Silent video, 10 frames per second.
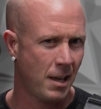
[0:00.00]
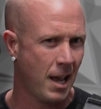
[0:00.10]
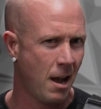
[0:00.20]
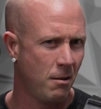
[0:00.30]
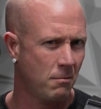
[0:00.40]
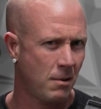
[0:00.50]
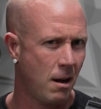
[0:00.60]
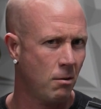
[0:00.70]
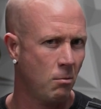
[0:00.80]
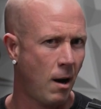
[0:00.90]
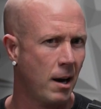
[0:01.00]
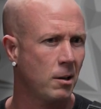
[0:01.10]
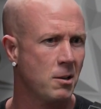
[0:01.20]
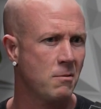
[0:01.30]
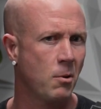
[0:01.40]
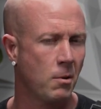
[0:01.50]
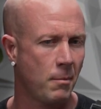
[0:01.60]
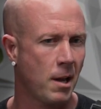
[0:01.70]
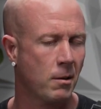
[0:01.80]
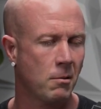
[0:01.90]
Like why are you I'm like,